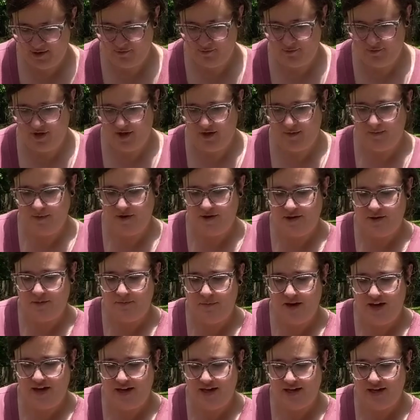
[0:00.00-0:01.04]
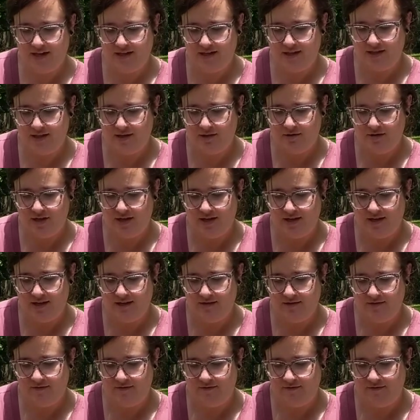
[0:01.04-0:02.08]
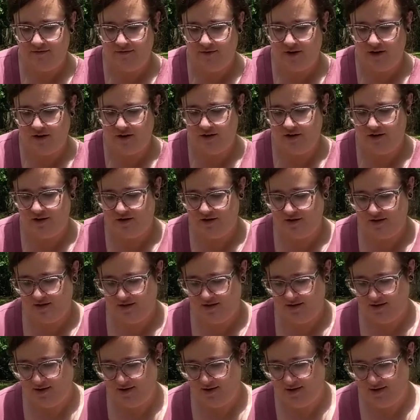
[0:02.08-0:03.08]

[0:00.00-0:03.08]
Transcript: you want to put the baking soda in first.